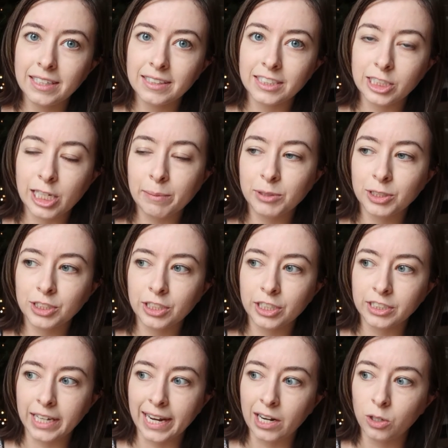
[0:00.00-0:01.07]
The chapter
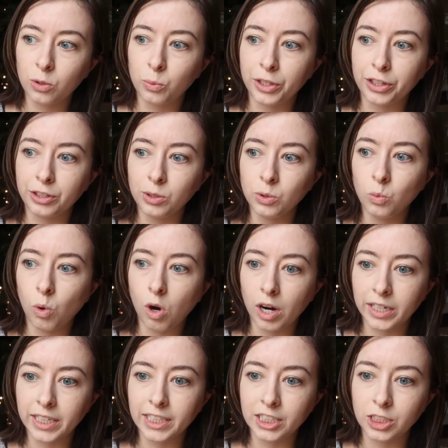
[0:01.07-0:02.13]
starts out with you
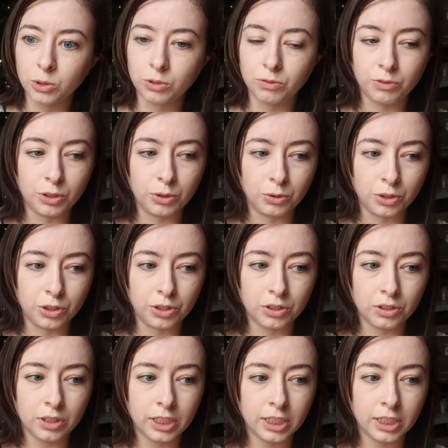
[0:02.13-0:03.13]
walking into a funeral,